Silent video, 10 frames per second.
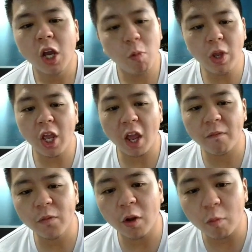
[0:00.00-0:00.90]
we
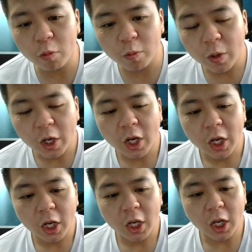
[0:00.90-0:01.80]
have not
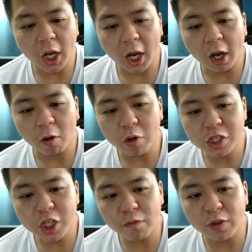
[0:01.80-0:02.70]

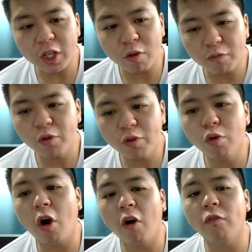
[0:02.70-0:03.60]
received the
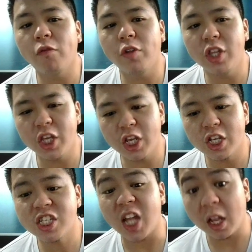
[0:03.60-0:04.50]
review of the
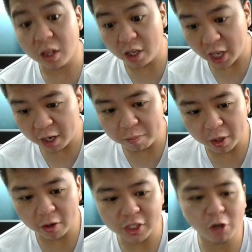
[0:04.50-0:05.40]
starter yet,
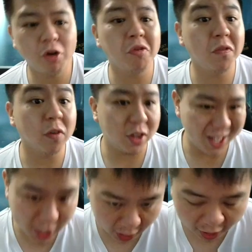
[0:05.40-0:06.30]
because they only reviewed
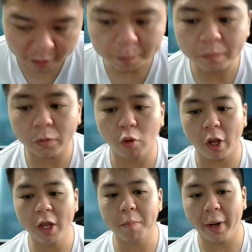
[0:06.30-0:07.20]
this card
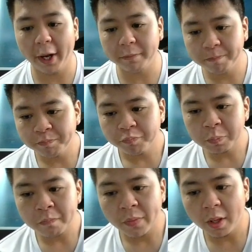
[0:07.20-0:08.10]
today. But
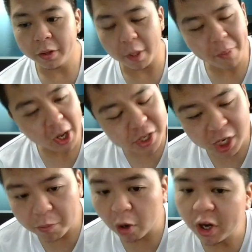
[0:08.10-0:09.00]
the pack is
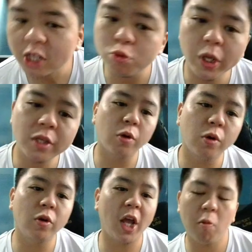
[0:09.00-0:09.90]
coming out next week,
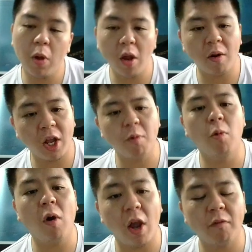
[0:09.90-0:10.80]
so they
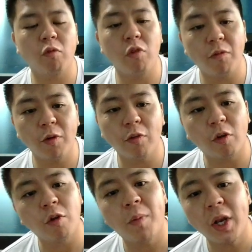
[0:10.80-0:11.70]
will have to review
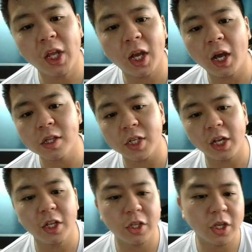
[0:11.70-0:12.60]
the remaining cards
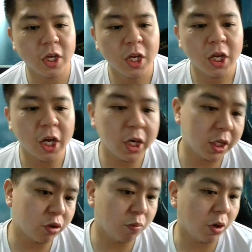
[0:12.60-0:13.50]

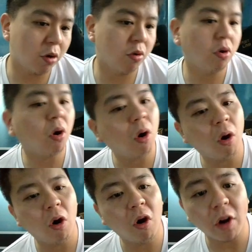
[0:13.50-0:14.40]
either tomorrow
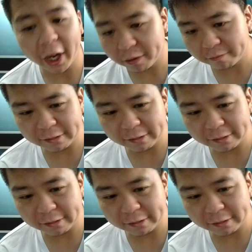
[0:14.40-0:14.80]
or like